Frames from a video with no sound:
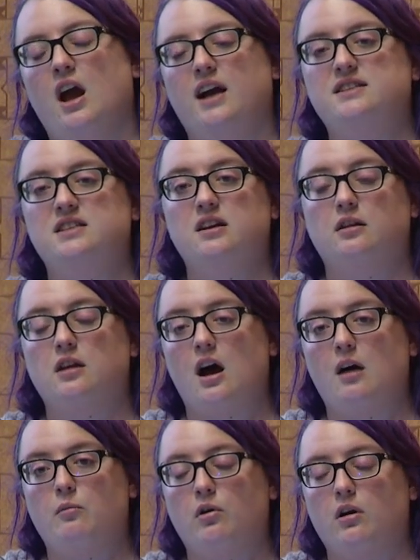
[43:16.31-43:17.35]
I see a
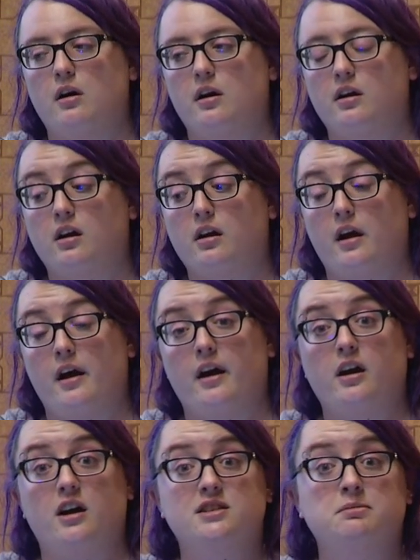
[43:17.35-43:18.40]
lot more
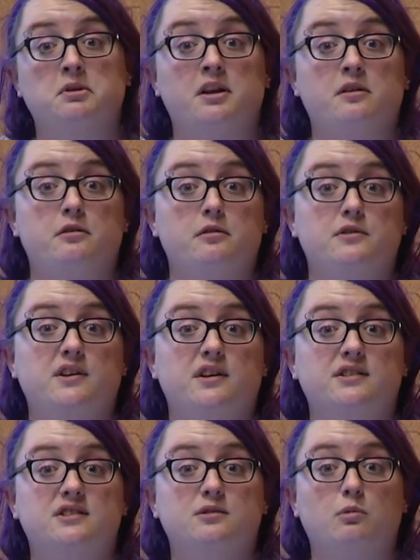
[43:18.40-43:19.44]
uh, cosplay
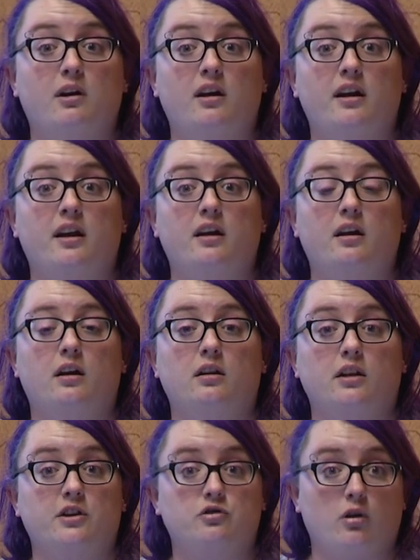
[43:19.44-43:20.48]
enthusiasts wearing
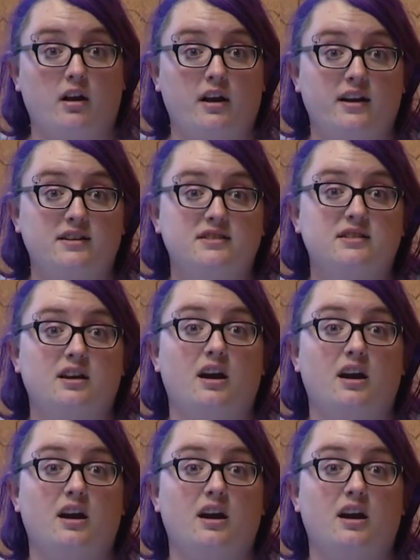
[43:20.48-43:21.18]
electronics.